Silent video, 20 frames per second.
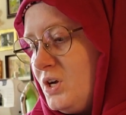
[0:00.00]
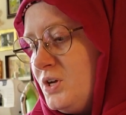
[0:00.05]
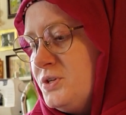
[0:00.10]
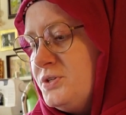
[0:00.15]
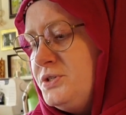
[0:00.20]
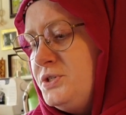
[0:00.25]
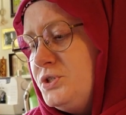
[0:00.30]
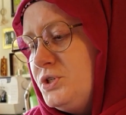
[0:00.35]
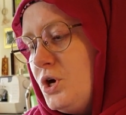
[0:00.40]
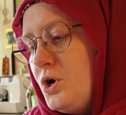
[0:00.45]

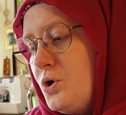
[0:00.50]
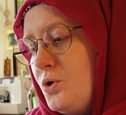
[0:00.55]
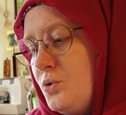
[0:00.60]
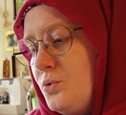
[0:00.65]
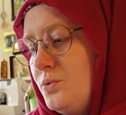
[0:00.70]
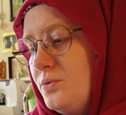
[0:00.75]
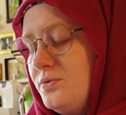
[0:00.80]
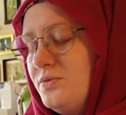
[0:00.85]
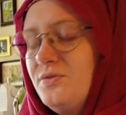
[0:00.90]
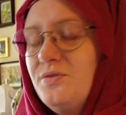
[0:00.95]

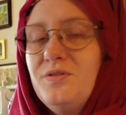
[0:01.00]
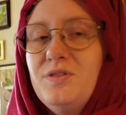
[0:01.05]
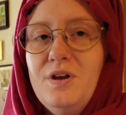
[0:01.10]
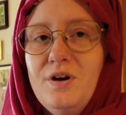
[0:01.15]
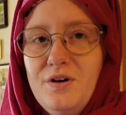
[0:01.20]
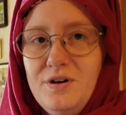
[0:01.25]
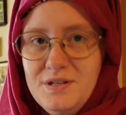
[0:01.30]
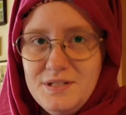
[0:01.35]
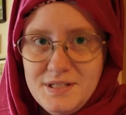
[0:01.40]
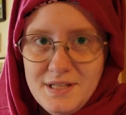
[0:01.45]
So
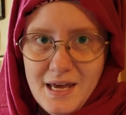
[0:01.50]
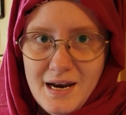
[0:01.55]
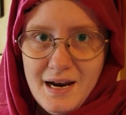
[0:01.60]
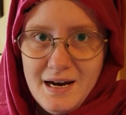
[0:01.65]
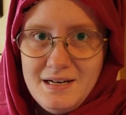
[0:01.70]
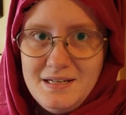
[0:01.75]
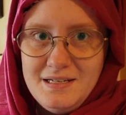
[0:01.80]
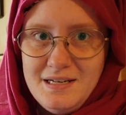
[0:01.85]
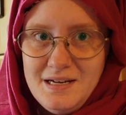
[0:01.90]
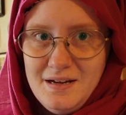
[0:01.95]
there is that
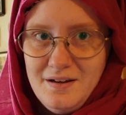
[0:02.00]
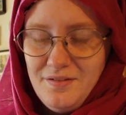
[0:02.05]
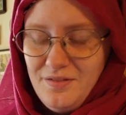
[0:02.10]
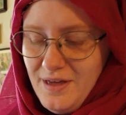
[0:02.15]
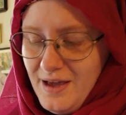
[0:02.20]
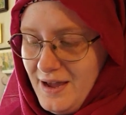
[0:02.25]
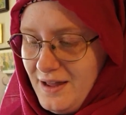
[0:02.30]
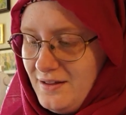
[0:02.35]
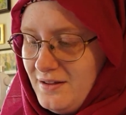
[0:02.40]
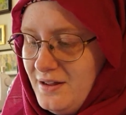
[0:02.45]
idea
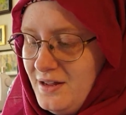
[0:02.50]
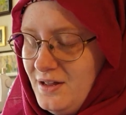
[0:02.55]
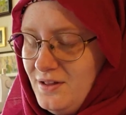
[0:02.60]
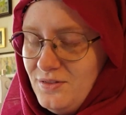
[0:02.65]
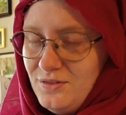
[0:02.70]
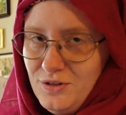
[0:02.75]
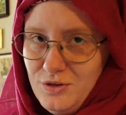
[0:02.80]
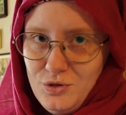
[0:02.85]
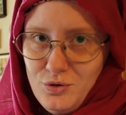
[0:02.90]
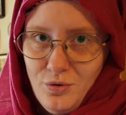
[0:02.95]
that
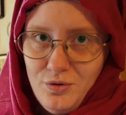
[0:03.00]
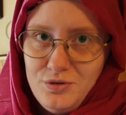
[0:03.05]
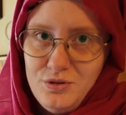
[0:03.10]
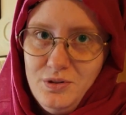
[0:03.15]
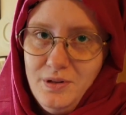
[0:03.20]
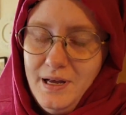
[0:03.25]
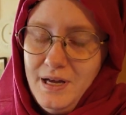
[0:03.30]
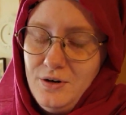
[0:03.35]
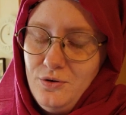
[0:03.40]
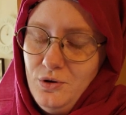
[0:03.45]
the
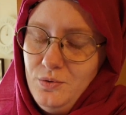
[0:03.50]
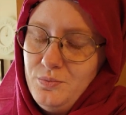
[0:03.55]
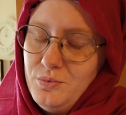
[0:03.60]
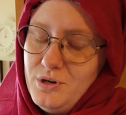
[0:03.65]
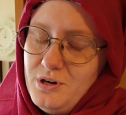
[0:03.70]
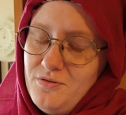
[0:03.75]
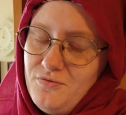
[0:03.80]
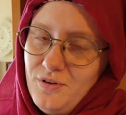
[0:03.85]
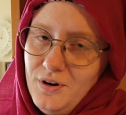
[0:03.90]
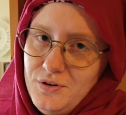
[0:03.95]
dorsolateral
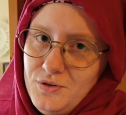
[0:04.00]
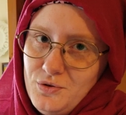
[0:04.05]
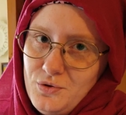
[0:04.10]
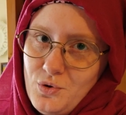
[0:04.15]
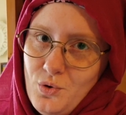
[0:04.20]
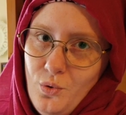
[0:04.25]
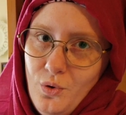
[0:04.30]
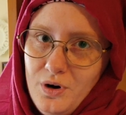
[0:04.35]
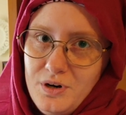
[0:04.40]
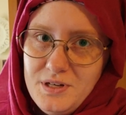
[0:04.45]
prefrontal
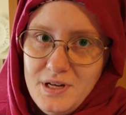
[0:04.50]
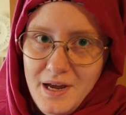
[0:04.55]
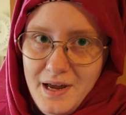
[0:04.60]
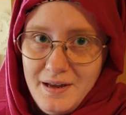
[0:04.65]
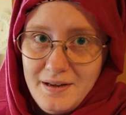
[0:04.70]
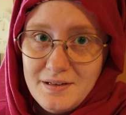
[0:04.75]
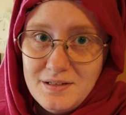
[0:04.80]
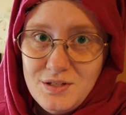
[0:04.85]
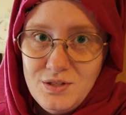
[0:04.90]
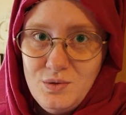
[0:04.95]

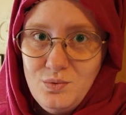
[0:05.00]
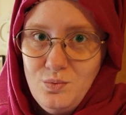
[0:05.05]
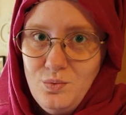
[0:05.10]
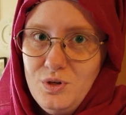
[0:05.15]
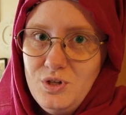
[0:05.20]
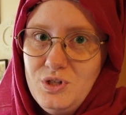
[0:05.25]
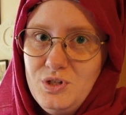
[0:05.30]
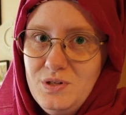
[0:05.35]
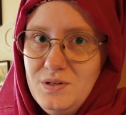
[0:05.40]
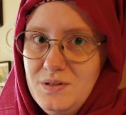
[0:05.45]
cortex,
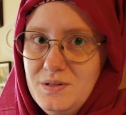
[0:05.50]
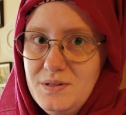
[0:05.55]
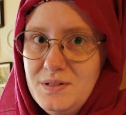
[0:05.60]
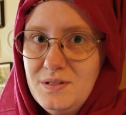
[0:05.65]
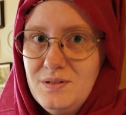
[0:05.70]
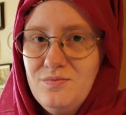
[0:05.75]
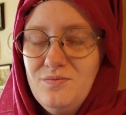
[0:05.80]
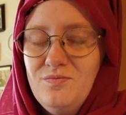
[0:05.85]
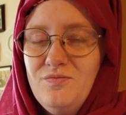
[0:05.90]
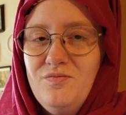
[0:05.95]
which
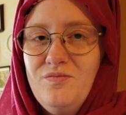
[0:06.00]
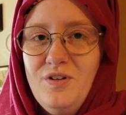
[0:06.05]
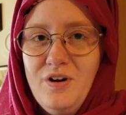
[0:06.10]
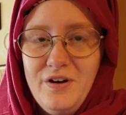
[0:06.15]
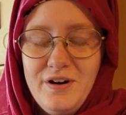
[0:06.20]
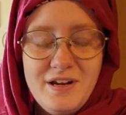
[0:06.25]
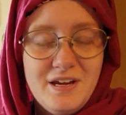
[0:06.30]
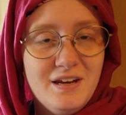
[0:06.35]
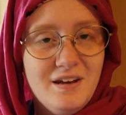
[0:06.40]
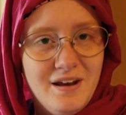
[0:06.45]
is
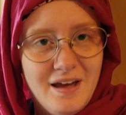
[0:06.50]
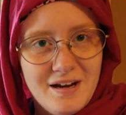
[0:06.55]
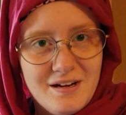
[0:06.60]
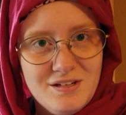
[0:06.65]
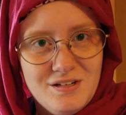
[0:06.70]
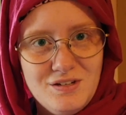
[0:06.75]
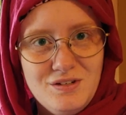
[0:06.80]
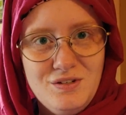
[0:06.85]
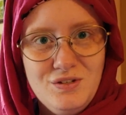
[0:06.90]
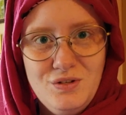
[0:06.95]
very
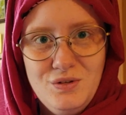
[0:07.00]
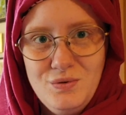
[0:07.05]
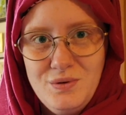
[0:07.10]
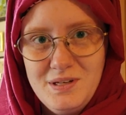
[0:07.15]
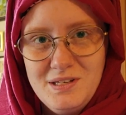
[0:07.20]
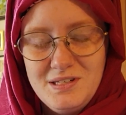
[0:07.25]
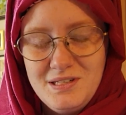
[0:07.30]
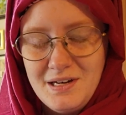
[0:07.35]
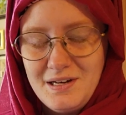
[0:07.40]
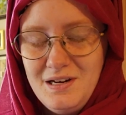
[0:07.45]
connected to
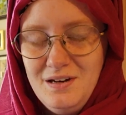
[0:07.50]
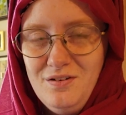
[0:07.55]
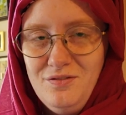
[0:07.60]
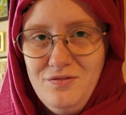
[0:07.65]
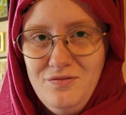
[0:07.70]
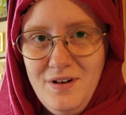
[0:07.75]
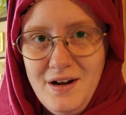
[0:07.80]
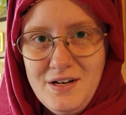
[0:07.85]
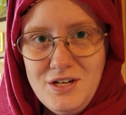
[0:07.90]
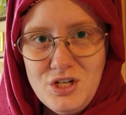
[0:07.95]
executive
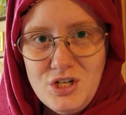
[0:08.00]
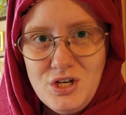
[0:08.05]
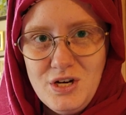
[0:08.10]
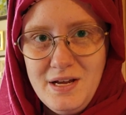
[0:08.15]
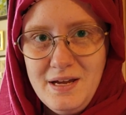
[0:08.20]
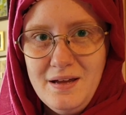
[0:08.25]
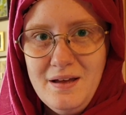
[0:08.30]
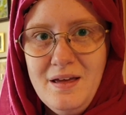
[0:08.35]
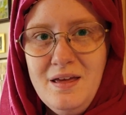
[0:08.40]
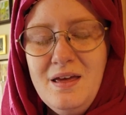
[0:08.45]

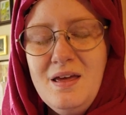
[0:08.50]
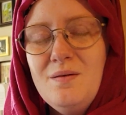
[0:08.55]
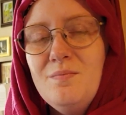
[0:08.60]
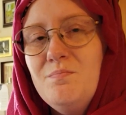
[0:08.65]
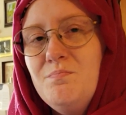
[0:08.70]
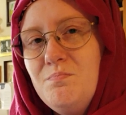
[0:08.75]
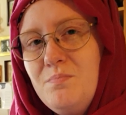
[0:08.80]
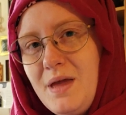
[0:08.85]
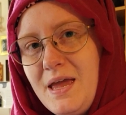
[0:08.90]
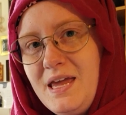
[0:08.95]
functioning,
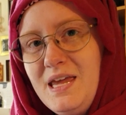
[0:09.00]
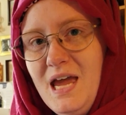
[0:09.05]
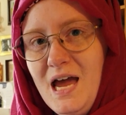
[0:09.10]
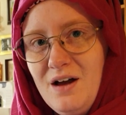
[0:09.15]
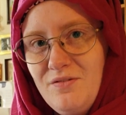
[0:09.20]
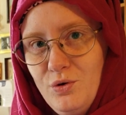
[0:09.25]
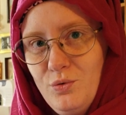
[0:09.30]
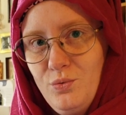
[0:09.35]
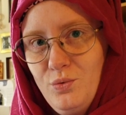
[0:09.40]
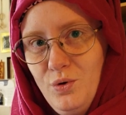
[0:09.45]
may
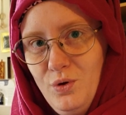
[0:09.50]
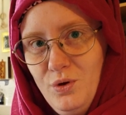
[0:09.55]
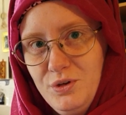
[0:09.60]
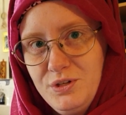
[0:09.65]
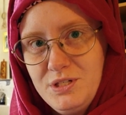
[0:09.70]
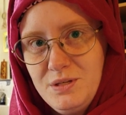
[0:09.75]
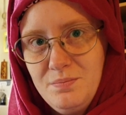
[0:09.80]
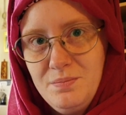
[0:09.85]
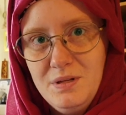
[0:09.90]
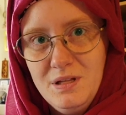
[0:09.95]
have a role
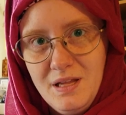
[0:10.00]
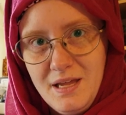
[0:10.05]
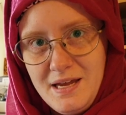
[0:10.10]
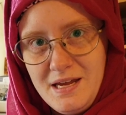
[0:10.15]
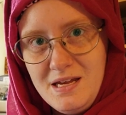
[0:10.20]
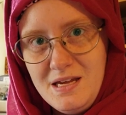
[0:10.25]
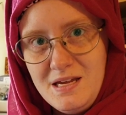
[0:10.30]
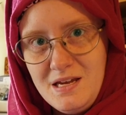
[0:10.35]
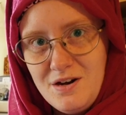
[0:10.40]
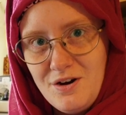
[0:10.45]
to play
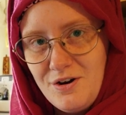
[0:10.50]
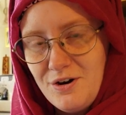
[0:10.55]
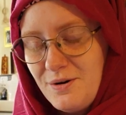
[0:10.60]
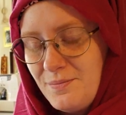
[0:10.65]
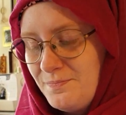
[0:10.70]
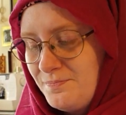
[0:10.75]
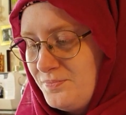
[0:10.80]
here.